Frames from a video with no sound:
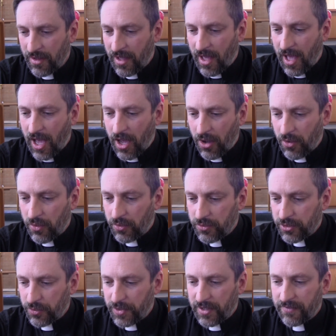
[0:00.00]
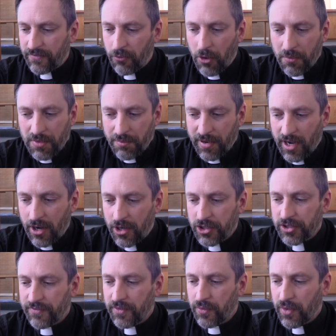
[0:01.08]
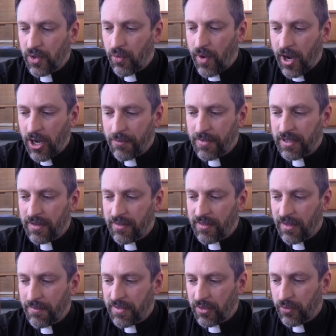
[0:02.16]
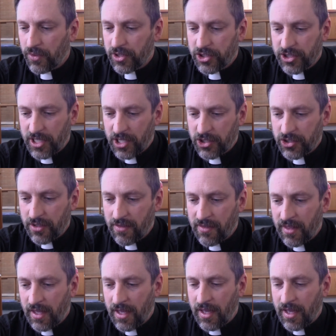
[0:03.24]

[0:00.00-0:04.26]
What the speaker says: How do we inform the parish of the requirement and subsequent changes?